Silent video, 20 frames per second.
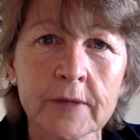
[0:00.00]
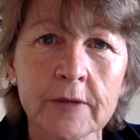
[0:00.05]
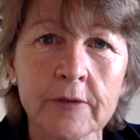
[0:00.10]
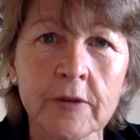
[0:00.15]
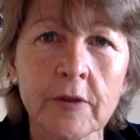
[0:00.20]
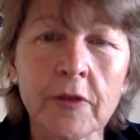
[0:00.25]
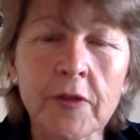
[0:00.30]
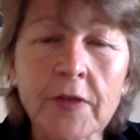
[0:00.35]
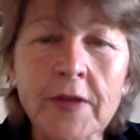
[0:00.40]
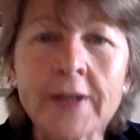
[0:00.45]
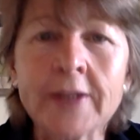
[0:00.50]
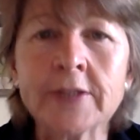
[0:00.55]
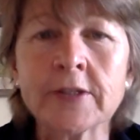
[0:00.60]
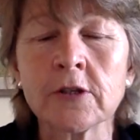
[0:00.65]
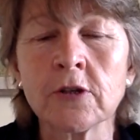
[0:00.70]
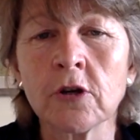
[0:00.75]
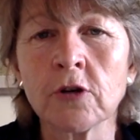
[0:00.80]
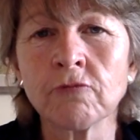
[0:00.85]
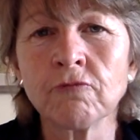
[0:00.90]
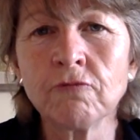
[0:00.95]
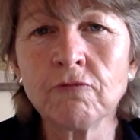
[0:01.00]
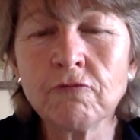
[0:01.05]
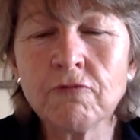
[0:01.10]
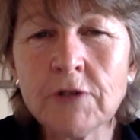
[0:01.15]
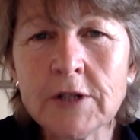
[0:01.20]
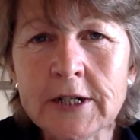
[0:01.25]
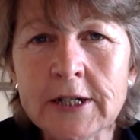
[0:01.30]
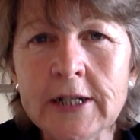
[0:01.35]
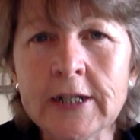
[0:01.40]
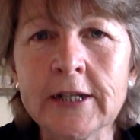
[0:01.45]
The things that are
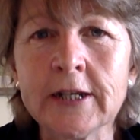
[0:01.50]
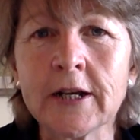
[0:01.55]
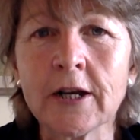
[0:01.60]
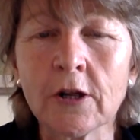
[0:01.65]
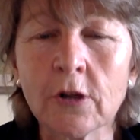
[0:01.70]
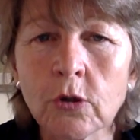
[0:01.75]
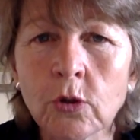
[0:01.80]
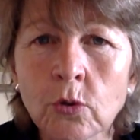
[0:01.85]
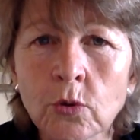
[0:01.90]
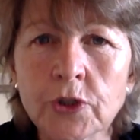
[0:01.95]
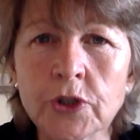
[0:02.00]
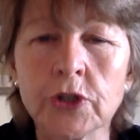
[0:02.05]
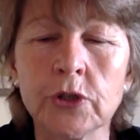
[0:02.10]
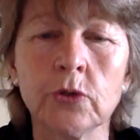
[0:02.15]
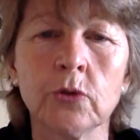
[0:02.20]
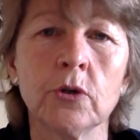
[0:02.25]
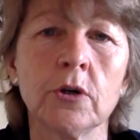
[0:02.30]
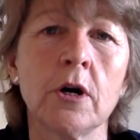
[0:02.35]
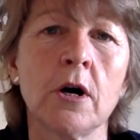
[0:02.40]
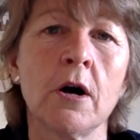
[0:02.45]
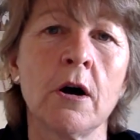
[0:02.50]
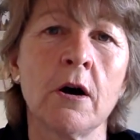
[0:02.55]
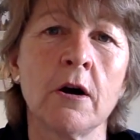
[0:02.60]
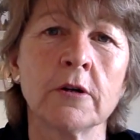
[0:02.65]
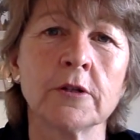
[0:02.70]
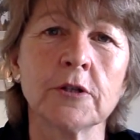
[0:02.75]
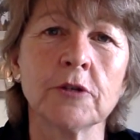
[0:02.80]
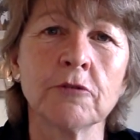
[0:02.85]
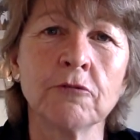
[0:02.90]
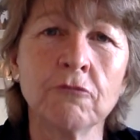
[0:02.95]
really close to your
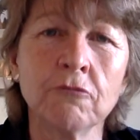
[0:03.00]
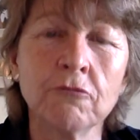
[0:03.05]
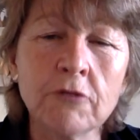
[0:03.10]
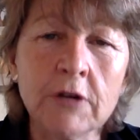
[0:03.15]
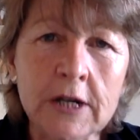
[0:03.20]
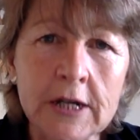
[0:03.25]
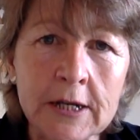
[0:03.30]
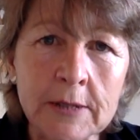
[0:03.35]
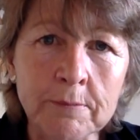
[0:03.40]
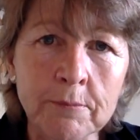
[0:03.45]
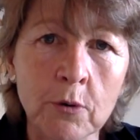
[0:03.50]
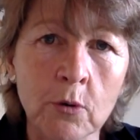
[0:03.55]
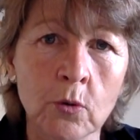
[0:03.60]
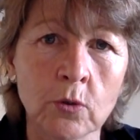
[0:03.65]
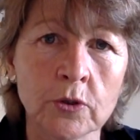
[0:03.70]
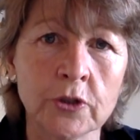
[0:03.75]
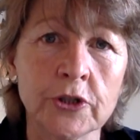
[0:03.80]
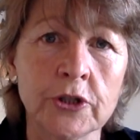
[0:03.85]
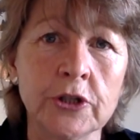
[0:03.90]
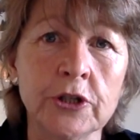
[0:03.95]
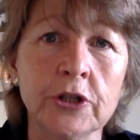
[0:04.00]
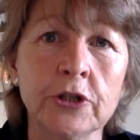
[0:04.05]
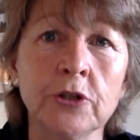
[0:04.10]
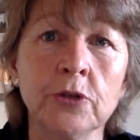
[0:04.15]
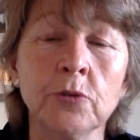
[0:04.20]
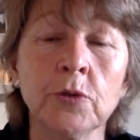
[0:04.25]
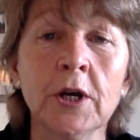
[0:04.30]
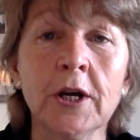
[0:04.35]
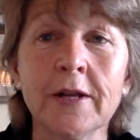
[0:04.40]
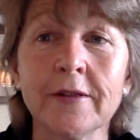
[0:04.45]
heart, really important to
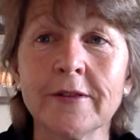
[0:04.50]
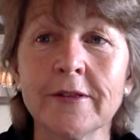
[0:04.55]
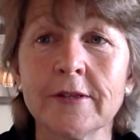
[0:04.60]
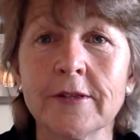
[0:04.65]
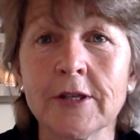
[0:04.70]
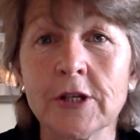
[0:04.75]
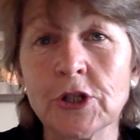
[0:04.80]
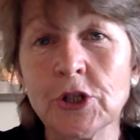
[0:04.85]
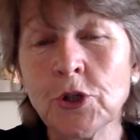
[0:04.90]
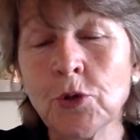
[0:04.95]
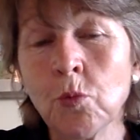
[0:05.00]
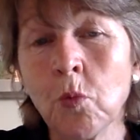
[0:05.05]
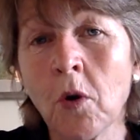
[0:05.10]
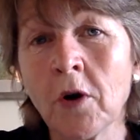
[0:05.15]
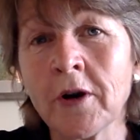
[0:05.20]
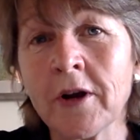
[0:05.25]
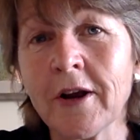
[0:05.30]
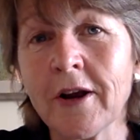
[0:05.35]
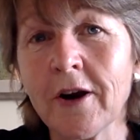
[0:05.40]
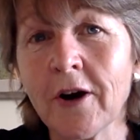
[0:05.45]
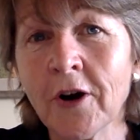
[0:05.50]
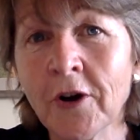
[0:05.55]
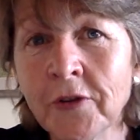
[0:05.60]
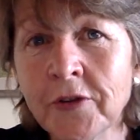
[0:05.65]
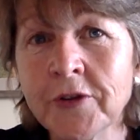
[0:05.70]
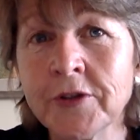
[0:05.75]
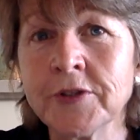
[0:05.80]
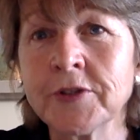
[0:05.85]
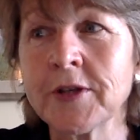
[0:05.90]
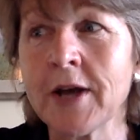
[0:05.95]
you, that you want
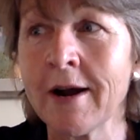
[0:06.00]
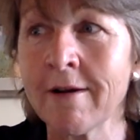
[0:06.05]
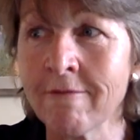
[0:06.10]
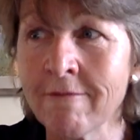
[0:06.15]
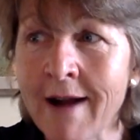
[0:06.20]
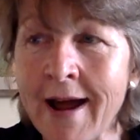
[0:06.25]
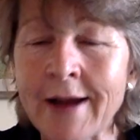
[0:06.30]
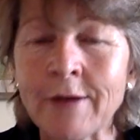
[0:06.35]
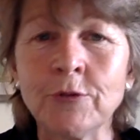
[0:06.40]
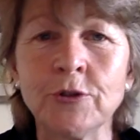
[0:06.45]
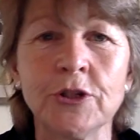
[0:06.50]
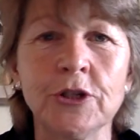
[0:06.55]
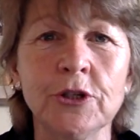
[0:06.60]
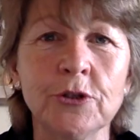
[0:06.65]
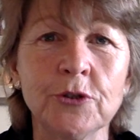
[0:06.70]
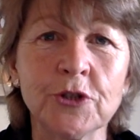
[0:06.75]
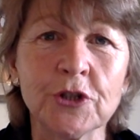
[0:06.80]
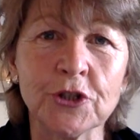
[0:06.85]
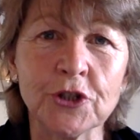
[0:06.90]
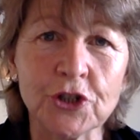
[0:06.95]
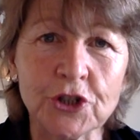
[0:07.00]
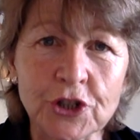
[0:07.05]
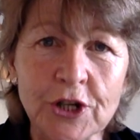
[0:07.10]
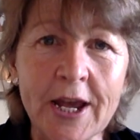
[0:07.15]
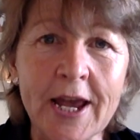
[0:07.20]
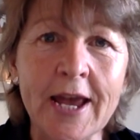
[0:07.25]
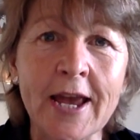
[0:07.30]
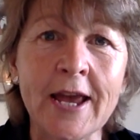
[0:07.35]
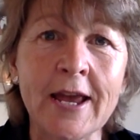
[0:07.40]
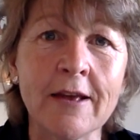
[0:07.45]
others around you to
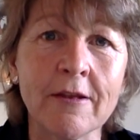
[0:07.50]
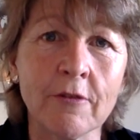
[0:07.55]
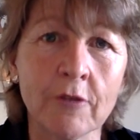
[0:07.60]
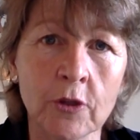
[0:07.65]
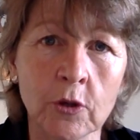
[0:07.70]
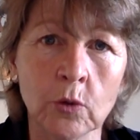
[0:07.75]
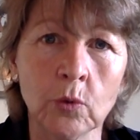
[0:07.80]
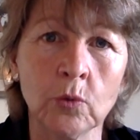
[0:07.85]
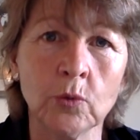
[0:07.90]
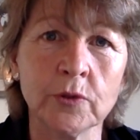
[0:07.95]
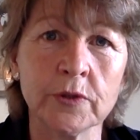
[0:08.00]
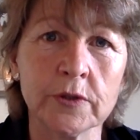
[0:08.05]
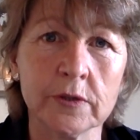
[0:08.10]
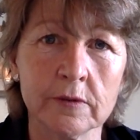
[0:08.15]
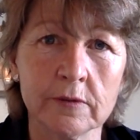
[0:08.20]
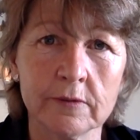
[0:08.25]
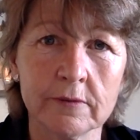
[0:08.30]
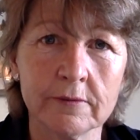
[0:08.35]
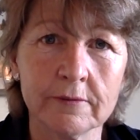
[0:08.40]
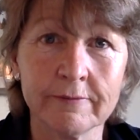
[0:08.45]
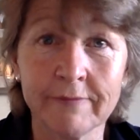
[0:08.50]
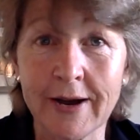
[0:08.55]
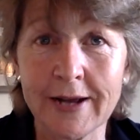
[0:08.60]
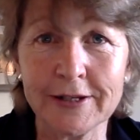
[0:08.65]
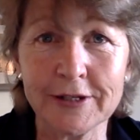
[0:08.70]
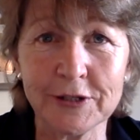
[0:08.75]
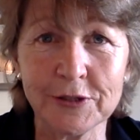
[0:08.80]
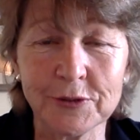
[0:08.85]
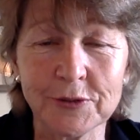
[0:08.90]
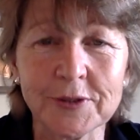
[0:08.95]
share those
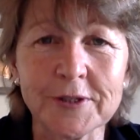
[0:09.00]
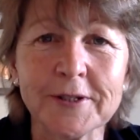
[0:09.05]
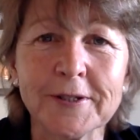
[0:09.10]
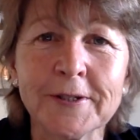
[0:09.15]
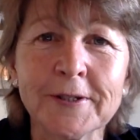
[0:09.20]
values.